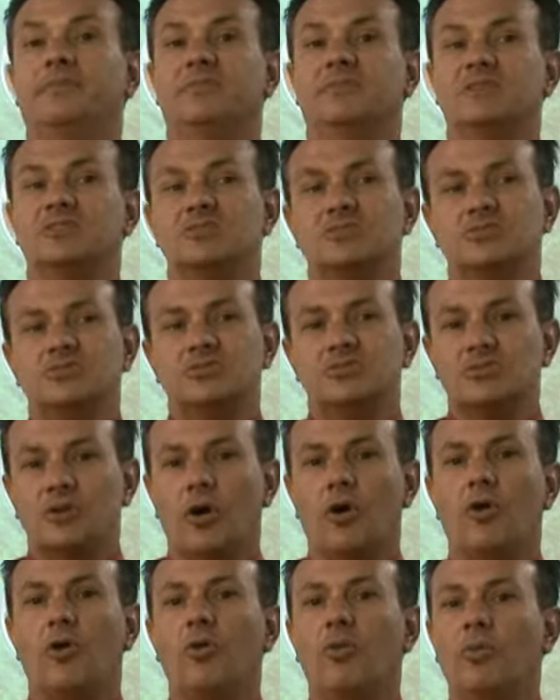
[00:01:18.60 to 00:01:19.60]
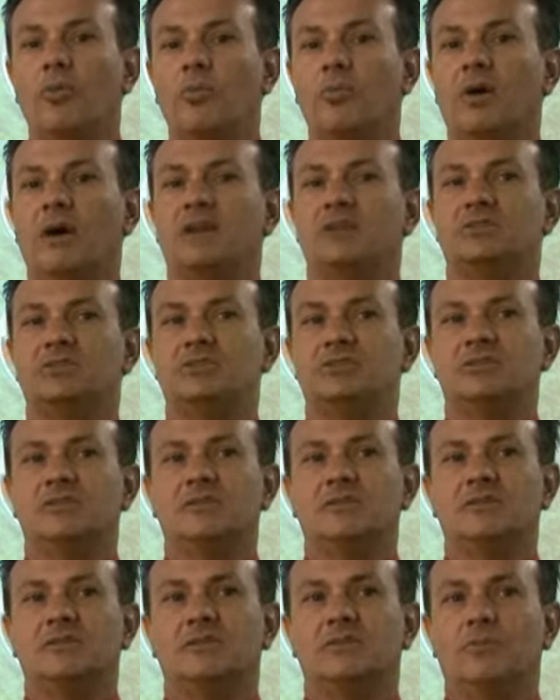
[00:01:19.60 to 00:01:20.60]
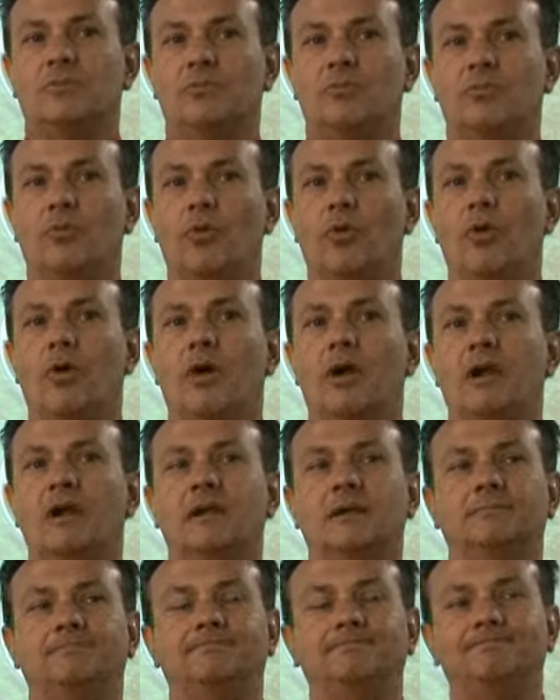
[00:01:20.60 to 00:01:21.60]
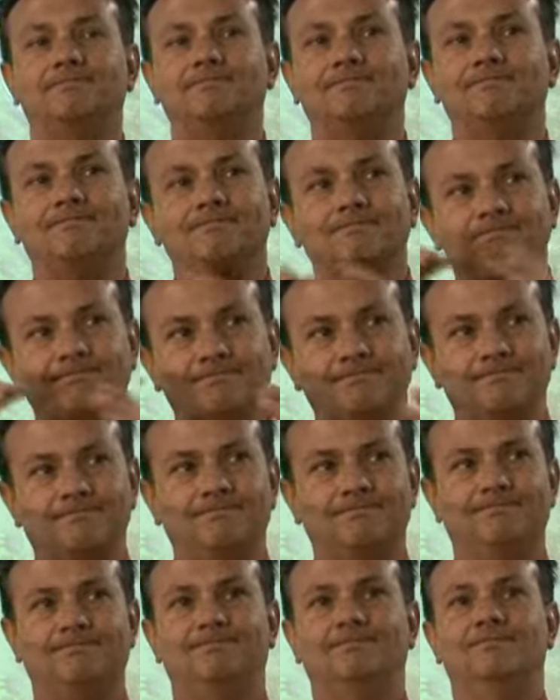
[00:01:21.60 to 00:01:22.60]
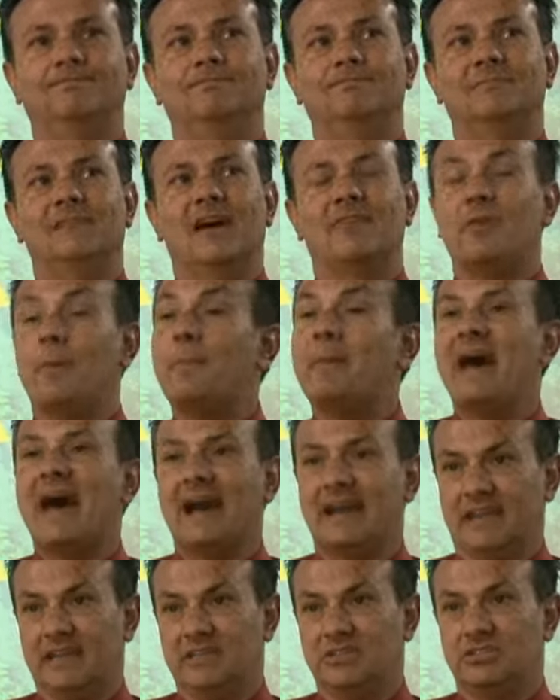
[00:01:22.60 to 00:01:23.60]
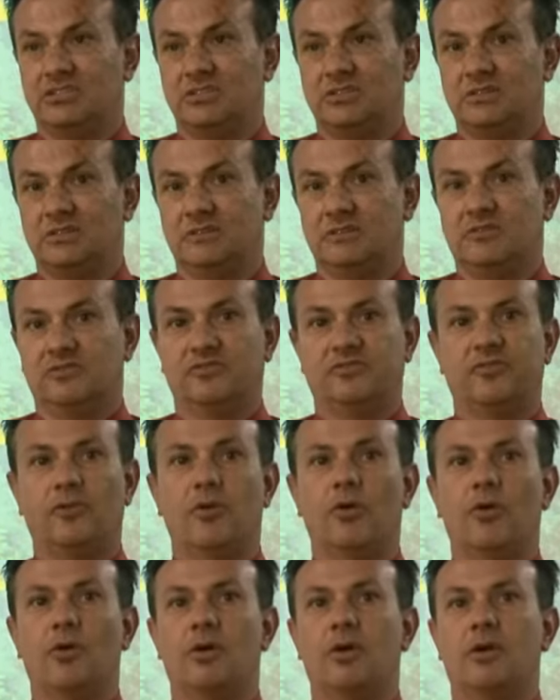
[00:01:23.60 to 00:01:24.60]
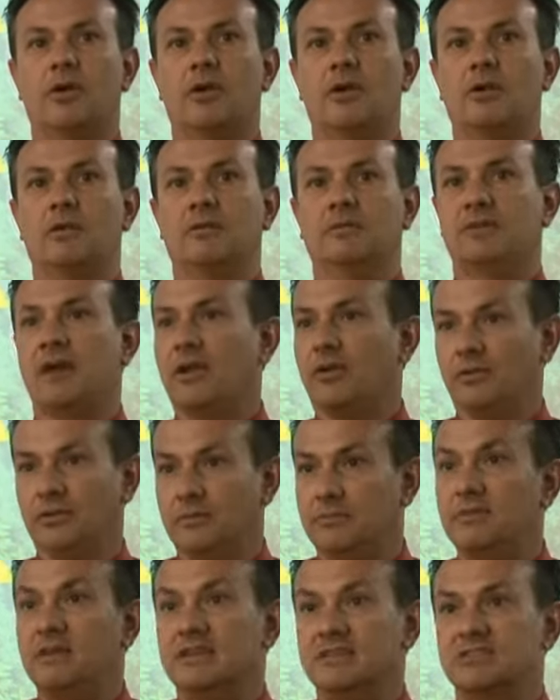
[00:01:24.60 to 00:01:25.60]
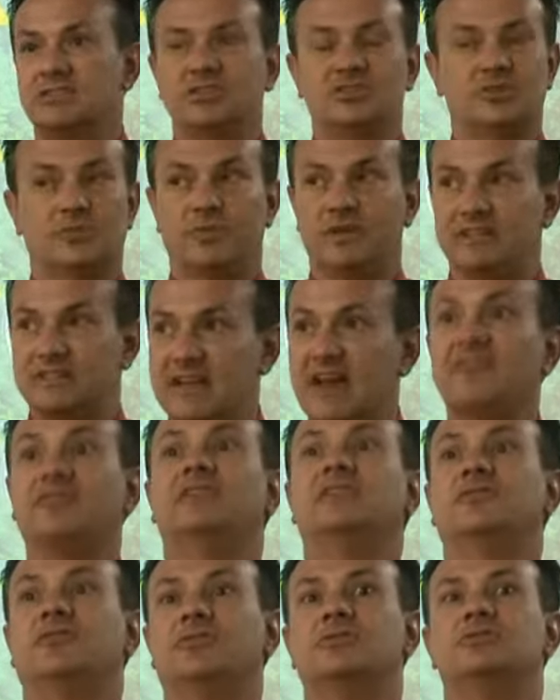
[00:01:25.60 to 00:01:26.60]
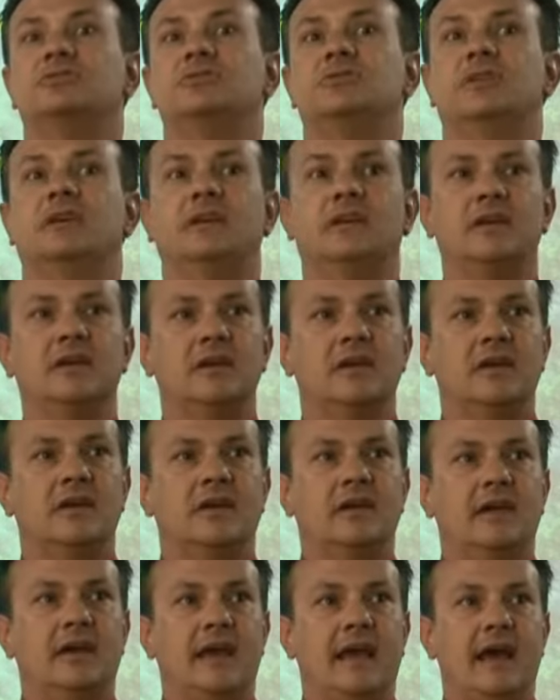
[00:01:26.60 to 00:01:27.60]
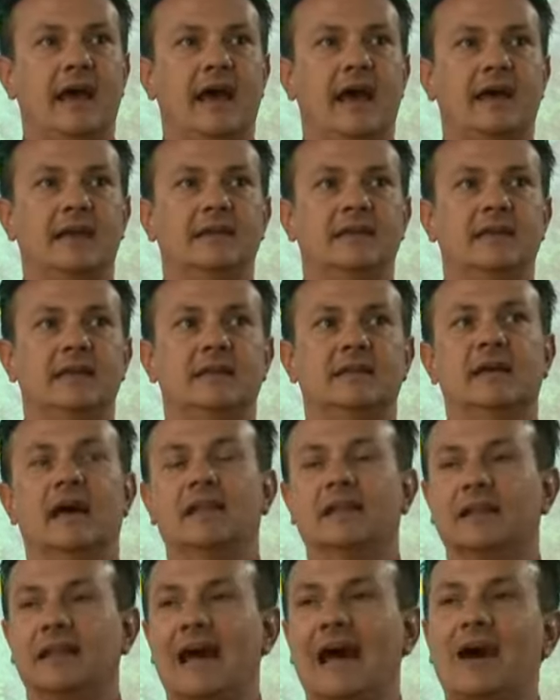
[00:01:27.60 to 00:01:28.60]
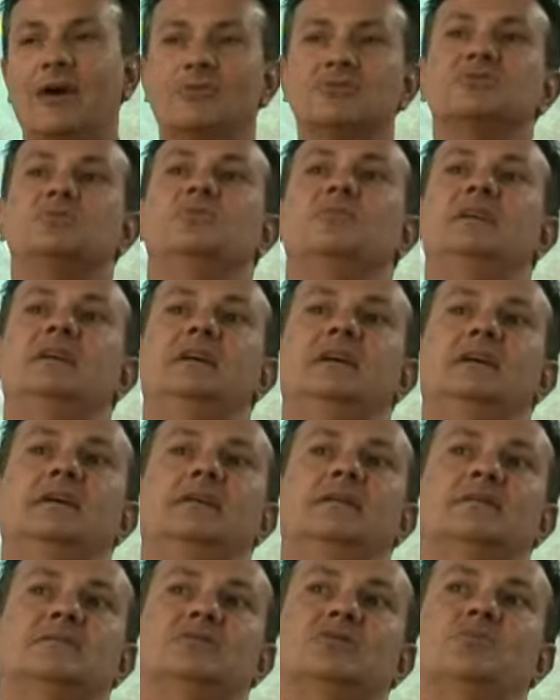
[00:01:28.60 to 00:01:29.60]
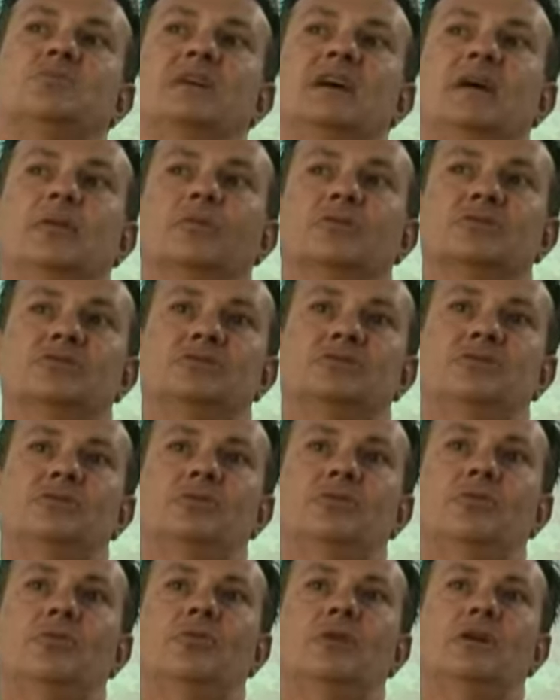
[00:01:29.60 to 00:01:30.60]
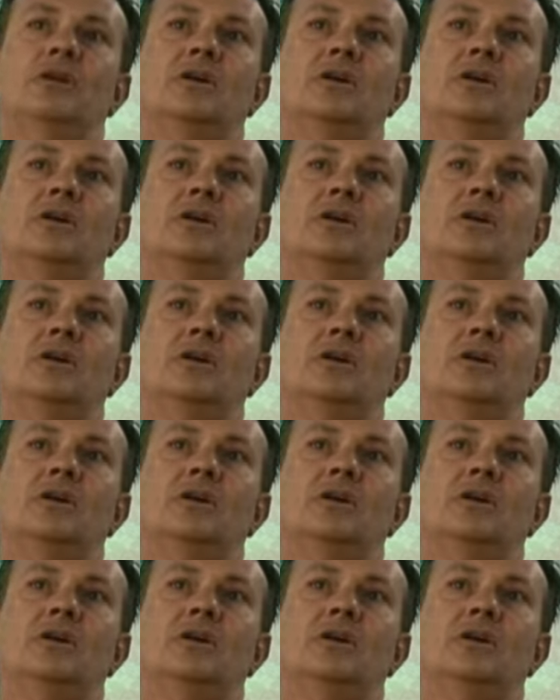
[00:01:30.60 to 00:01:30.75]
This is so much more of a package for not only me as a teacher, but definitely for the student. And it allows me to be able to